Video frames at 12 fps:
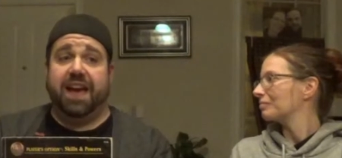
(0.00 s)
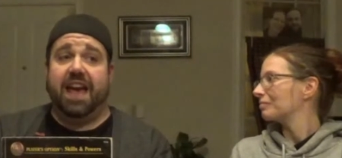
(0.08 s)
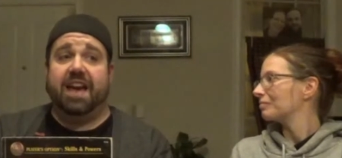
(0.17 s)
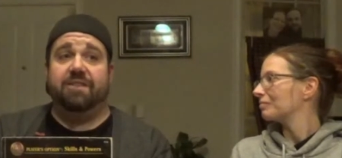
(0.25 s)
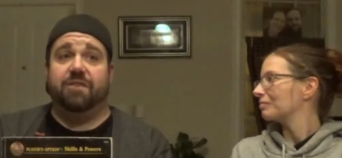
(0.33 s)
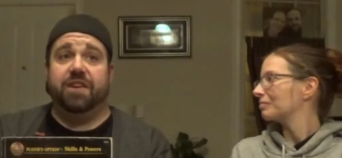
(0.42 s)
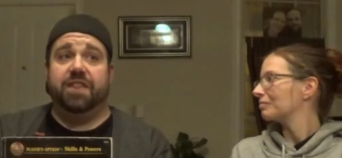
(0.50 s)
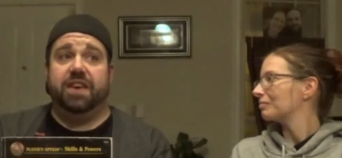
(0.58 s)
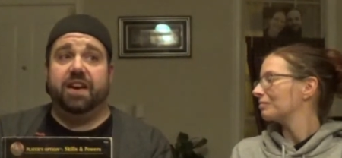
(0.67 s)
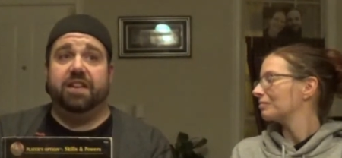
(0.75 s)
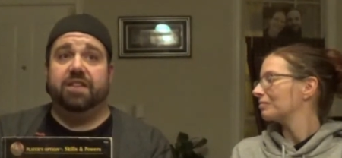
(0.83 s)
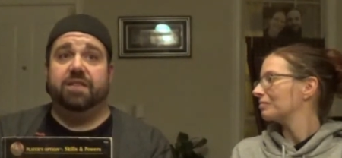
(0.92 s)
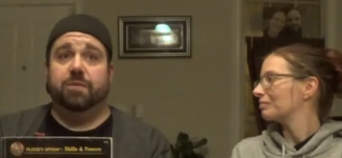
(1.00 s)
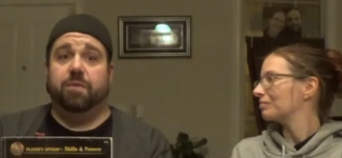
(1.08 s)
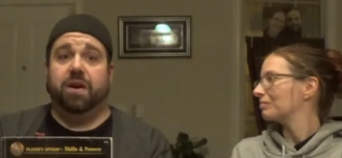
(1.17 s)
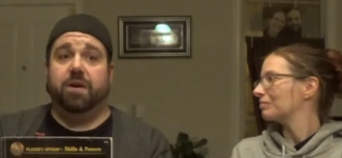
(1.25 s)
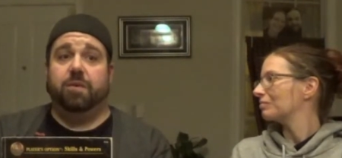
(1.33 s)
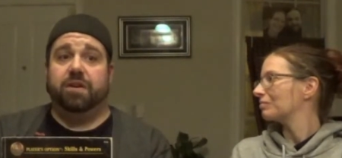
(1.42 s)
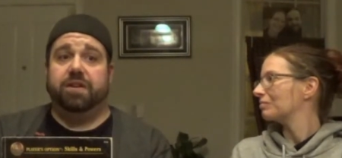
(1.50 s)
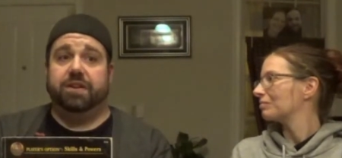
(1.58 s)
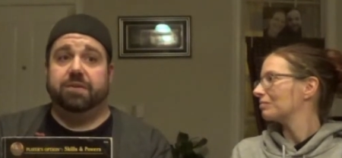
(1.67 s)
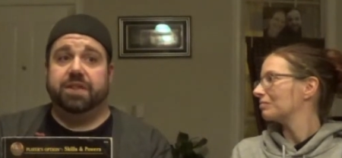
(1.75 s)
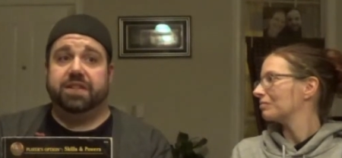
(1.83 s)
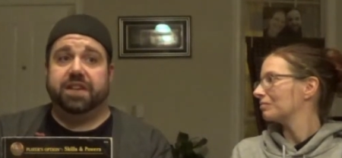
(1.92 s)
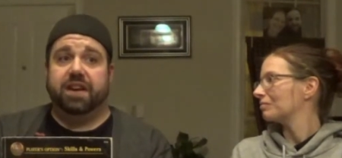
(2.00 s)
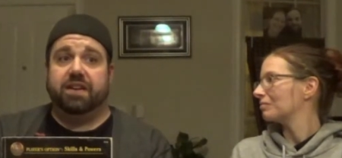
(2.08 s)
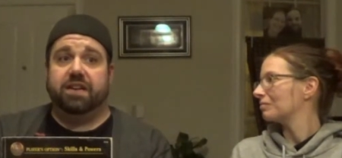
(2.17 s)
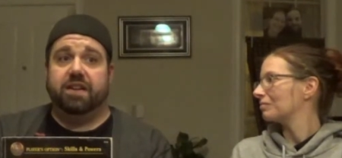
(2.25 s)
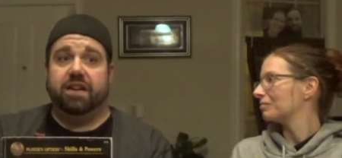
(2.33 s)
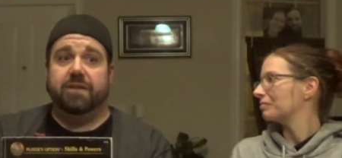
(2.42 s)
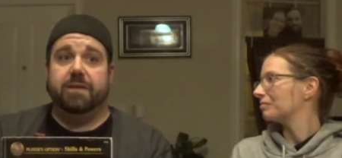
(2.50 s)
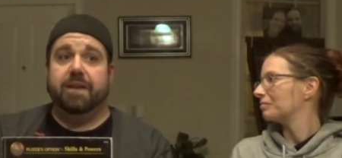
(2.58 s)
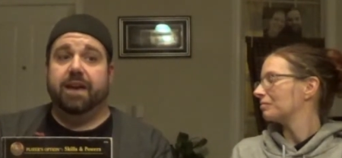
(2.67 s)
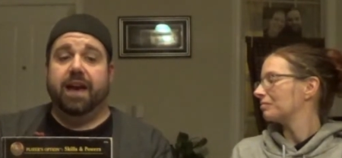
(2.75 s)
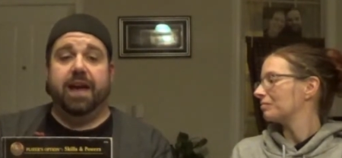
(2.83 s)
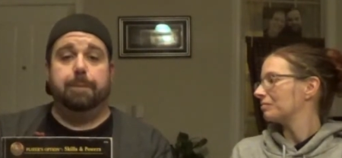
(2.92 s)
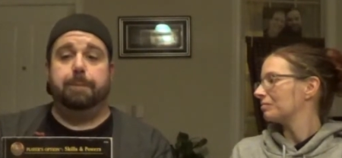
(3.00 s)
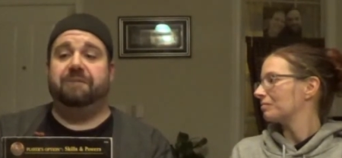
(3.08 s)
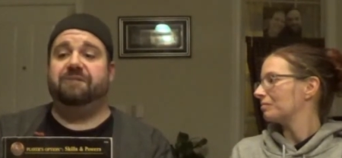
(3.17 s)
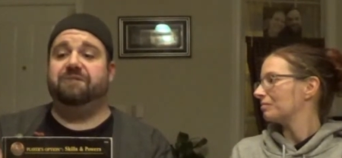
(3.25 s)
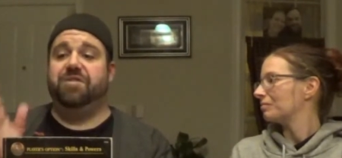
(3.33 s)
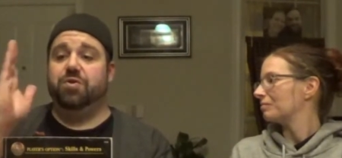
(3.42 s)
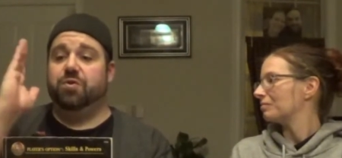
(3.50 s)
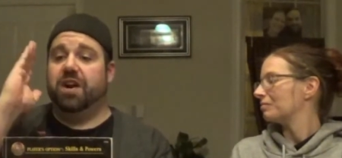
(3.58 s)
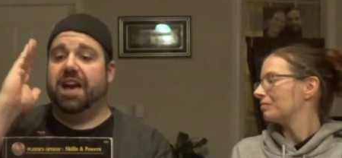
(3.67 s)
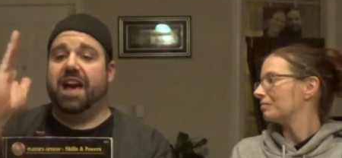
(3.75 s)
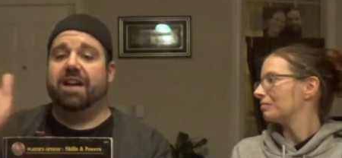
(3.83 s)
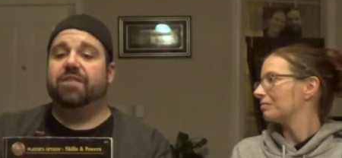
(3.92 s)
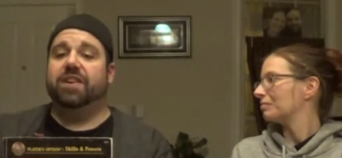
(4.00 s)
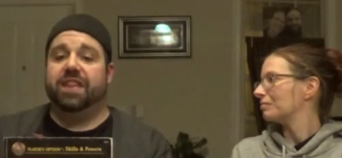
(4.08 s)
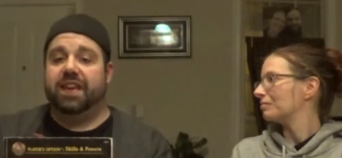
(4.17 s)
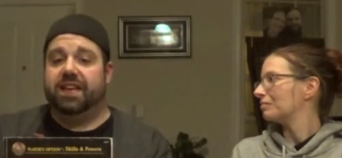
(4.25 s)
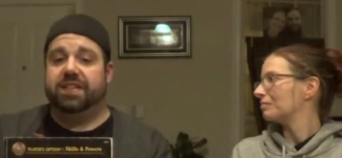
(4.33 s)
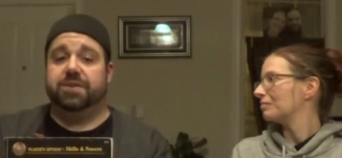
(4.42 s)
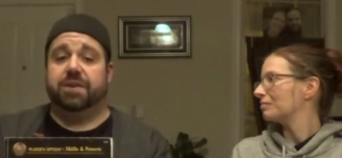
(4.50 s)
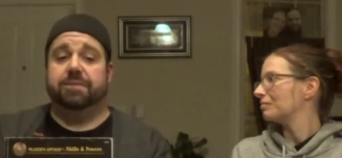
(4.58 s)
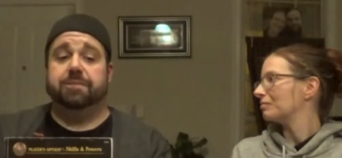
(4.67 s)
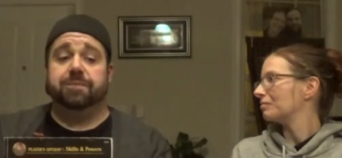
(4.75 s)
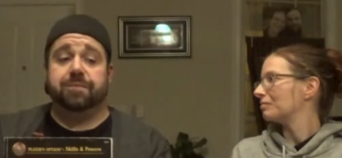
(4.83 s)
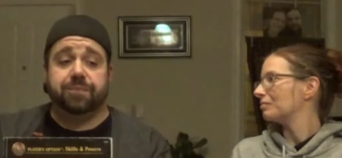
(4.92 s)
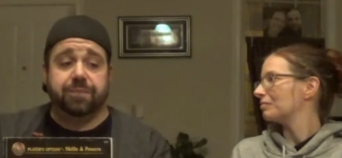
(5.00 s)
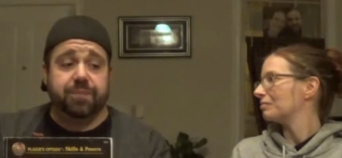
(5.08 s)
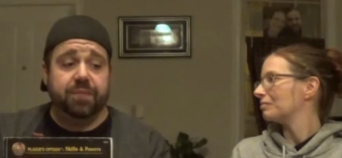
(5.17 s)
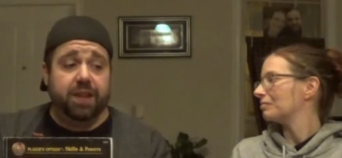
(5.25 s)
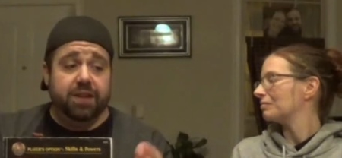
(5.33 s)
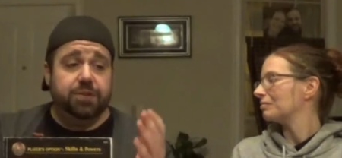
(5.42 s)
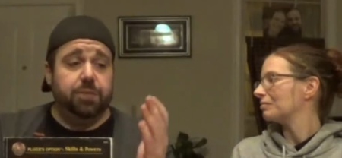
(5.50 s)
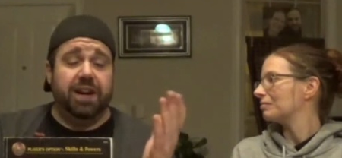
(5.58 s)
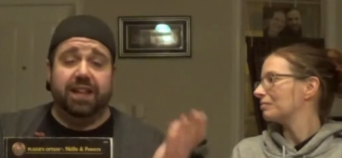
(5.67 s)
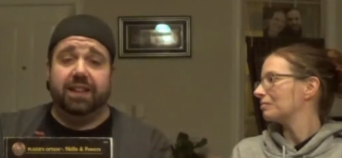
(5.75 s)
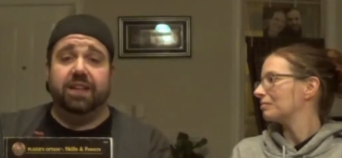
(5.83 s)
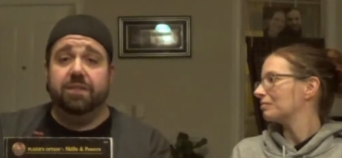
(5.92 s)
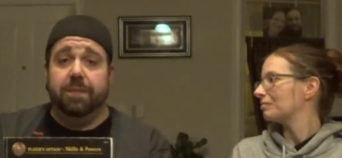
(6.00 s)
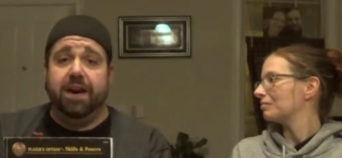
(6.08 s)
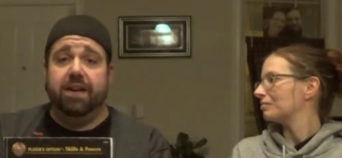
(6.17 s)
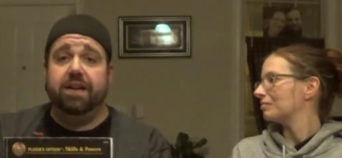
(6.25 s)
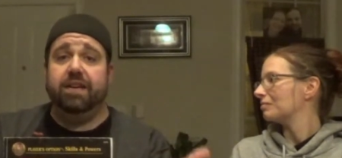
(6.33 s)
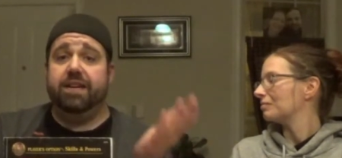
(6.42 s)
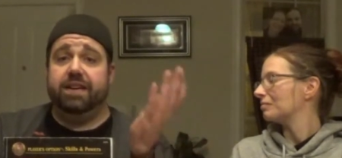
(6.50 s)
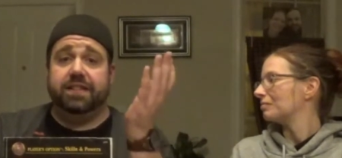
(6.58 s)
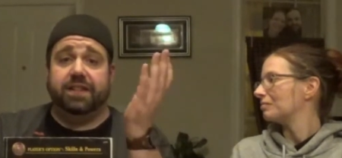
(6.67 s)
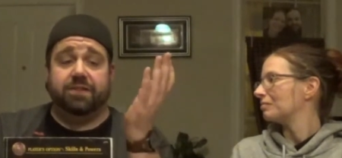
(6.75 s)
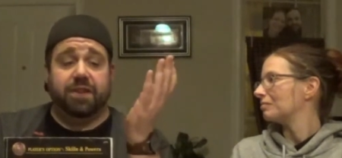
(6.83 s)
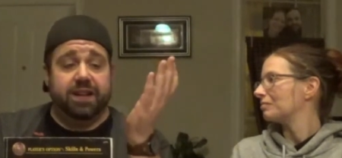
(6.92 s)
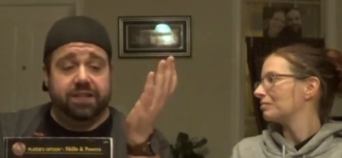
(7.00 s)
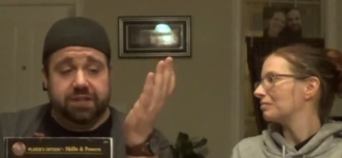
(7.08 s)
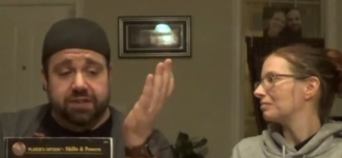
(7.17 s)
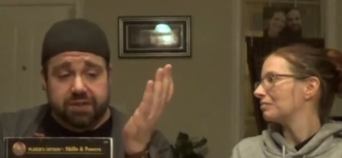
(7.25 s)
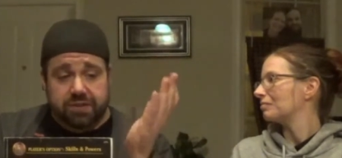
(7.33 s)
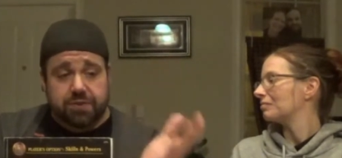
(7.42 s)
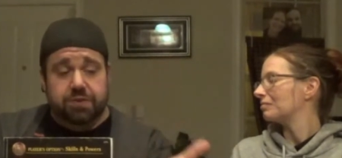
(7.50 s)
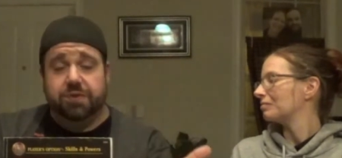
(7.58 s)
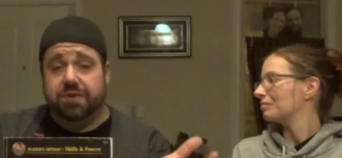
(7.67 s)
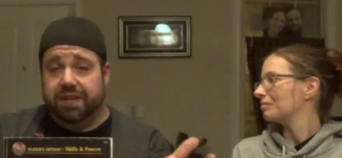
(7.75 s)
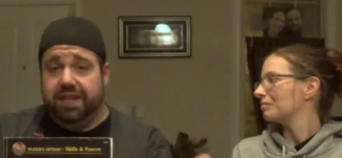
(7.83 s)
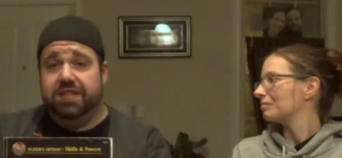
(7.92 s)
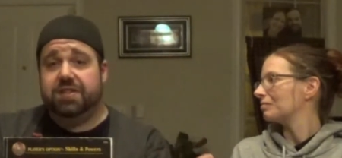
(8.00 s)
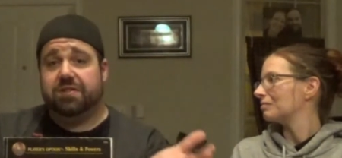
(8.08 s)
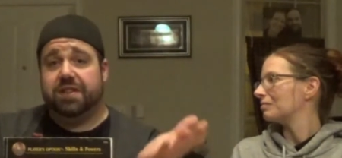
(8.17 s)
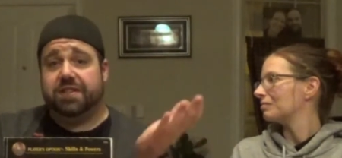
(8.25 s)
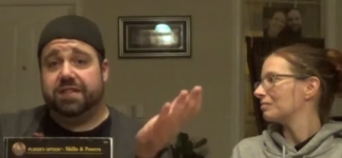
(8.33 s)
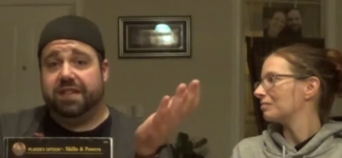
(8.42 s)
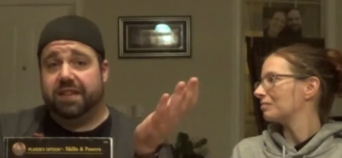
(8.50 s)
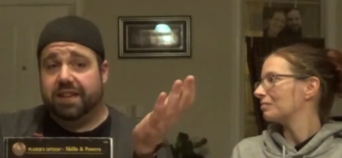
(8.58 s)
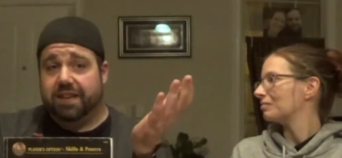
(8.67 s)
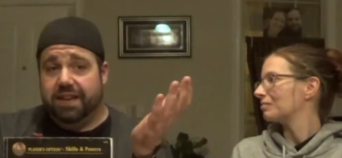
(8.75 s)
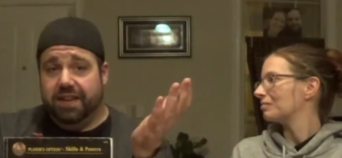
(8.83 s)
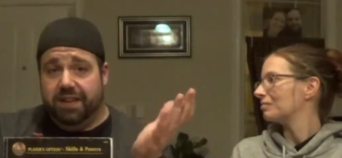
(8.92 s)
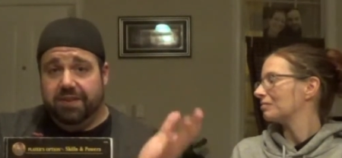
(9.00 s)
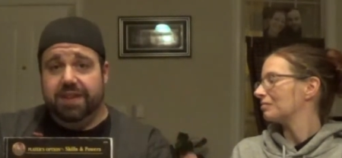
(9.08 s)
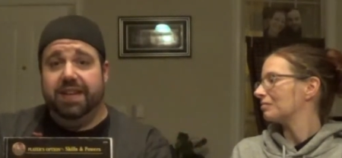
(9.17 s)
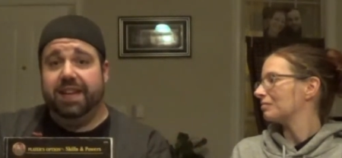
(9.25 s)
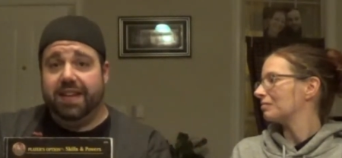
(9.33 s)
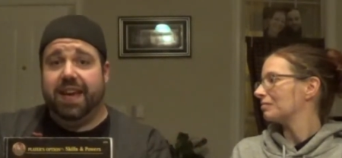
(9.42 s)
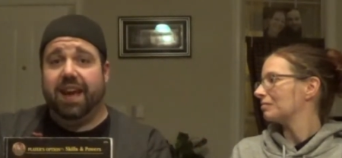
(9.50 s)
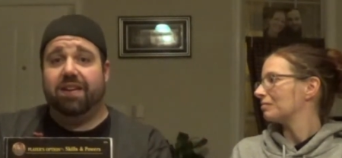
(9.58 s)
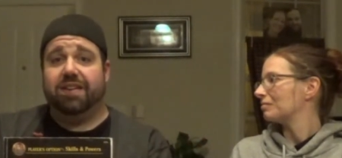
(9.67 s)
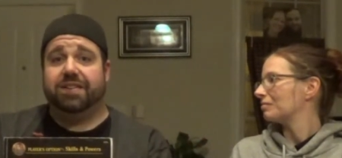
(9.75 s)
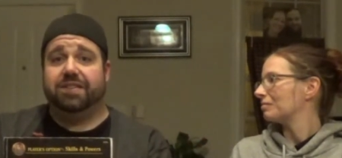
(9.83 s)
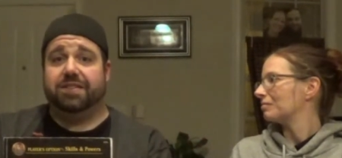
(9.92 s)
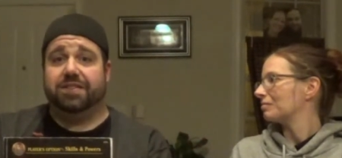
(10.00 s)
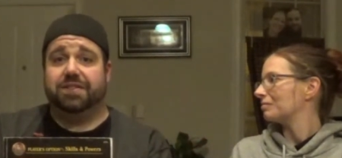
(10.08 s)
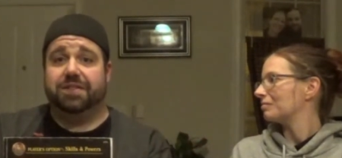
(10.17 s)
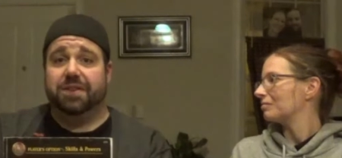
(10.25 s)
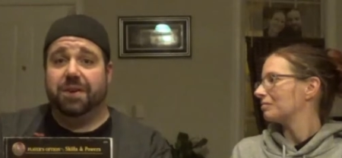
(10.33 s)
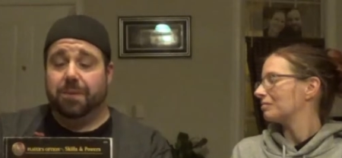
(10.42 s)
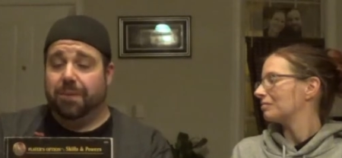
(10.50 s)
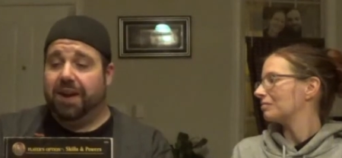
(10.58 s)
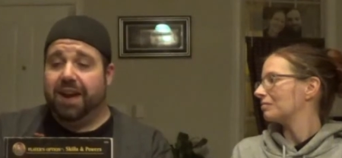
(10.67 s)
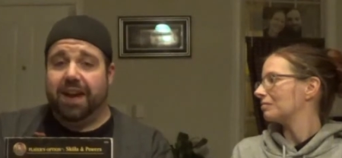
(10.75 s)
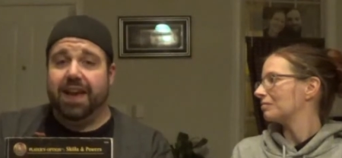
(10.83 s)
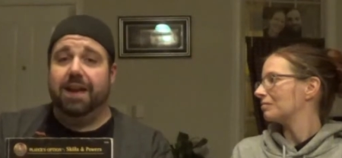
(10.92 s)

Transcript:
Speaker 1: everything other than what I want to do with this character and fuel everything into it. So what I love about it is it creates cool, interesting, unique characters. What I hate